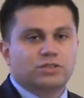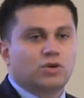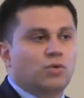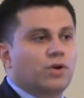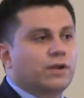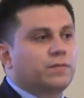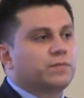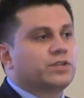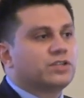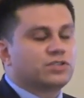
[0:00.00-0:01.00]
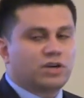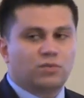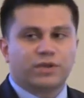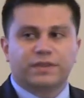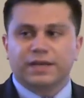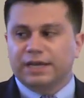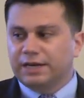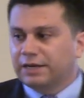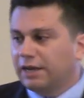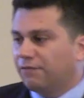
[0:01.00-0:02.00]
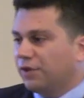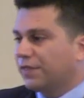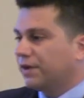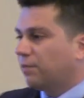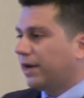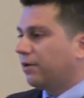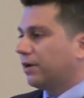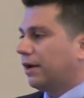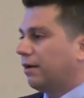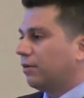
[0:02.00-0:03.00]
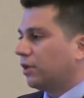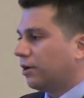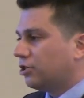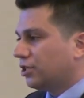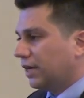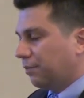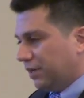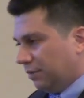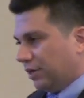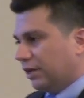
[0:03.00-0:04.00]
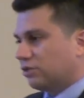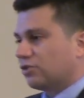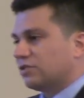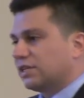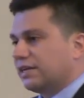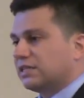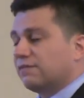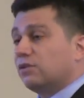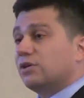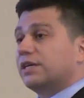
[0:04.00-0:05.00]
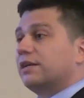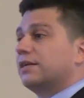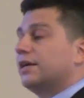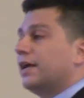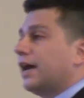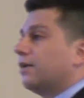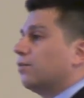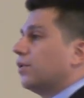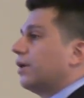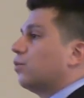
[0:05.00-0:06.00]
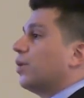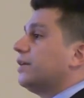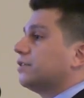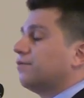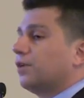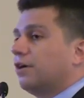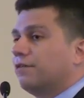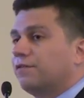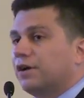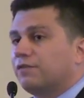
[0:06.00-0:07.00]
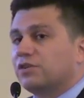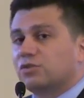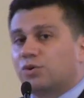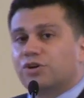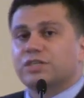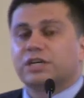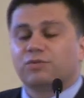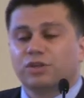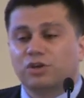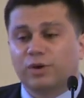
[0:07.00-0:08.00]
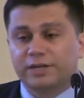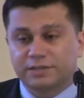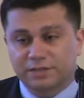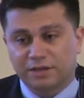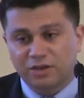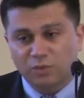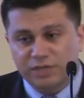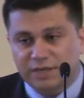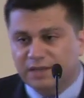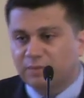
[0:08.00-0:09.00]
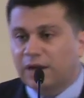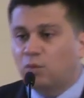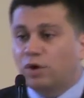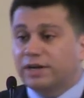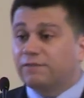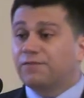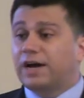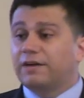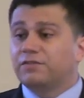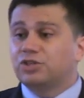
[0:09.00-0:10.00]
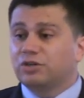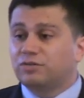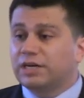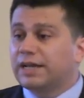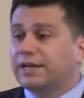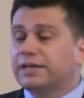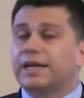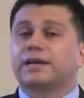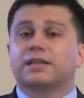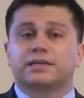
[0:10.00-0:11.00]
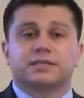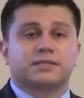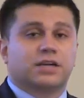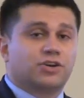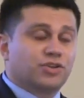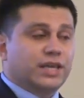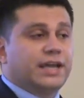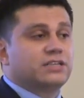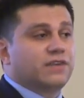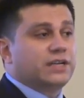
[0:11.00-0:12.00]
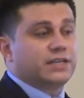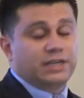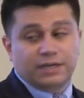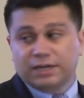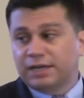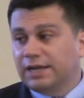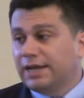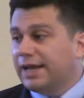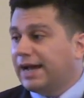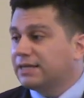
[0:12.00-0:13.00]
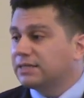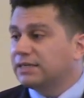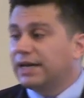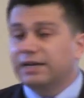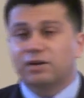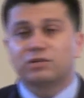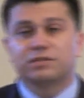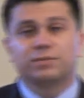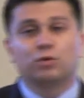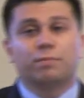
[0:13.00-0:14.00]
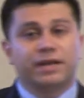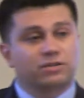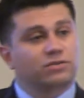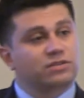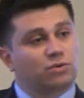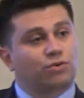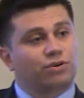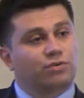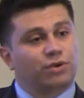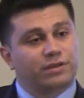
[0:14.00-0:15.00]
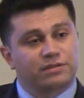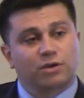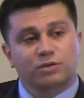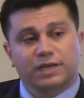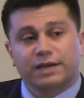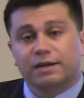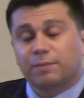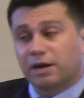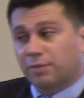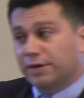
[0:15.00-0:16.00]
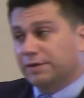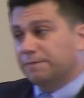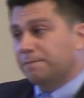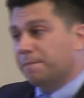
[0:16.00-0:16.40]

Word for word: So to start with need, if we think about uh, large epidemiological studies that have looked at, at, at rates of, of, of, disorders here in the US, we see that about one in five children and adolescents under the age of 18 has a diagnosable mental disorder with associated impairment.